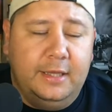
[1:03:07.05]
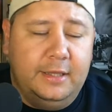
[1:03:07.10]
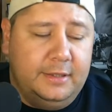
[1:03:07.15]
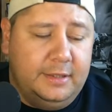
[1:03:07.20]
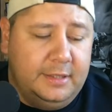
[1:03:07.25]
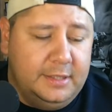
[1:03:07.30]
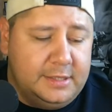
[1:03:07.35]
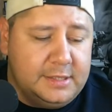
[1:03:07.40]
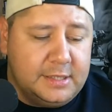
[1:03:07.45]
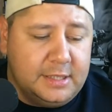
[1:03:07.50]

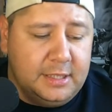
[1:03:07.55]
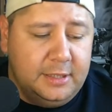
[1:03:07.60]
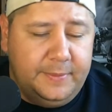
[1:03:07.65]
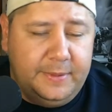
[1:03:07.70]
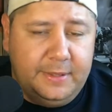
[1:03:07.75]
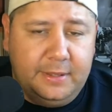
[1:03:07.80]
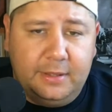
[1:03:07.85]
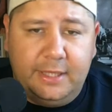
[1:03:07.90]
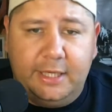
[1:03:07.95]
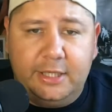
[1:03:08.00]
this is going to
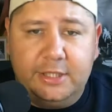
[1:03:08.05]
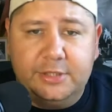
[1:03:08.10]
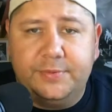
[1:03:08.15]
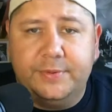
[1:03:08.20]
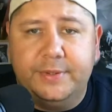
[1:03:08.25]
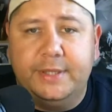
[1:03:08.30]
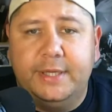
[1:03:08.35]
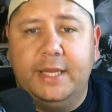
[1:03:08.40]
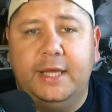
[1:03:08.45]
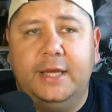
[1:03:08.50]
be the lounge
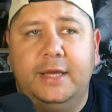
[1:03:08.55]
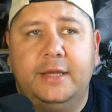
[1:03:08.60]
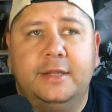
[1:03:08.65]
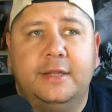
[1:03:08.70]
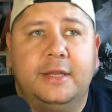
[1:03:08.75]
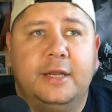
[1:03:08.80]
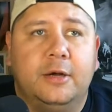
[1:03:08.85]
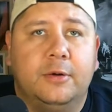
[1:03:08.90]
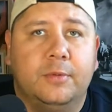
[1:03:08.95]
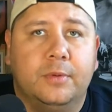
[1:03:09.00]
for the day, and
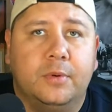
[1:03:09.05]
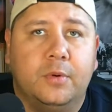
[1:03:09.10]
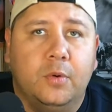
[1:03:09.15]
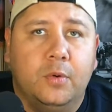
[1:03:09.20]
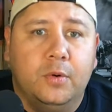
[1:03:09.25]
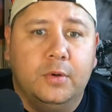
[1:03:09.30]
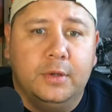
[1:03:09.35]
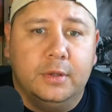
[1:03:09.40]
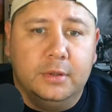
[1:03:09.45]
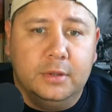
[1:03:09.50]
then I'll
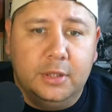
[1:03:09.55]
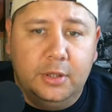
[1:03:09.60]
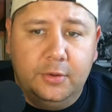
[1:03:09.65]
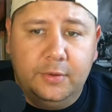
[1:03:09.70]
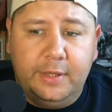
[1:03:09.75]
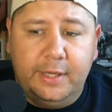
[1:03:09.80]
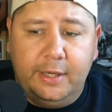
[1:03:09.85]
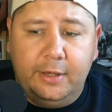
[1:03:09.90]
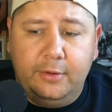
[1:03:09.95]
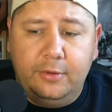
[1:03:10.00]
record a
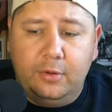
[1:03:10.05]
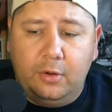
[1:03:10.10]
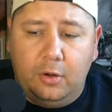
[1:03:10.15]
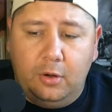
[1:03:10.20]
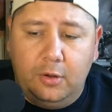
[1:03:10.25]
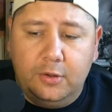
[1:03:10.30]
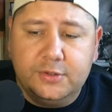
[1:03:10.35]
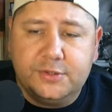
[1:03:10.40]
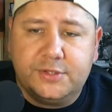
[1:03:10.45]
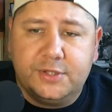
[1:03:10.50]
lowdown
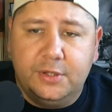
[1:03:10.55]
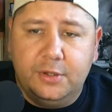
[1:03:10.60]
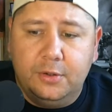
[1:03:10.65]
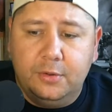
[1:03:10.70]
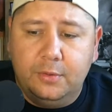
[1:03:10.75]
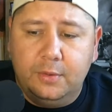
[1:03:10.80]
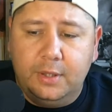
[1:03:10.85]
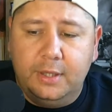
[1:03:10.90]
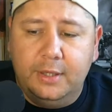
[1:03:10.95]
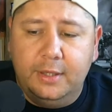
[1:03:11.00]

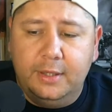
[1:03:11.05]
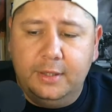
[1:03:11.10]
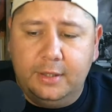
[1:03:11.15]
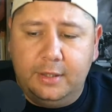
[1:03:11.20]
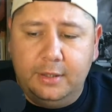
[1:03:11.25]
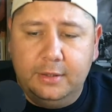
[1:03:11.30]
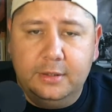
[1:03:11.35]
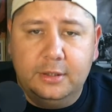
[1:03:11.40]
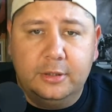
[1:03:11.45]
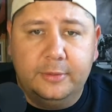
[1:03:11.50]
also
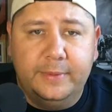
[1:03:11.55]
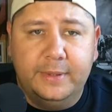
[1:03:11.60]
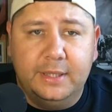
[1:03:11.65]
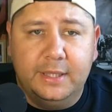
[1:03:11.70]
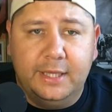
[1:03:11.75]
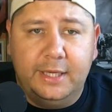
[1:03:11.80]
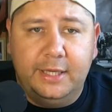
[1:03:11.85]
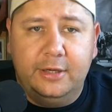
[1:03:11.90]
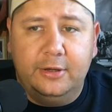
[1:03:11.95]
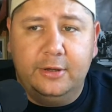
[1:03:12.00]
a little bit
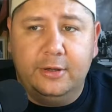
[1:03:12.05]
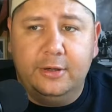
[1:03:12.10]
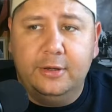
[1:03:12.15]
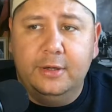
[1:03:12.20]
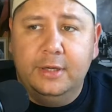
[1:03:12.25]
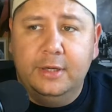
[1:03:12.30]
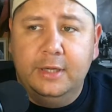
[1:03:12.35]
later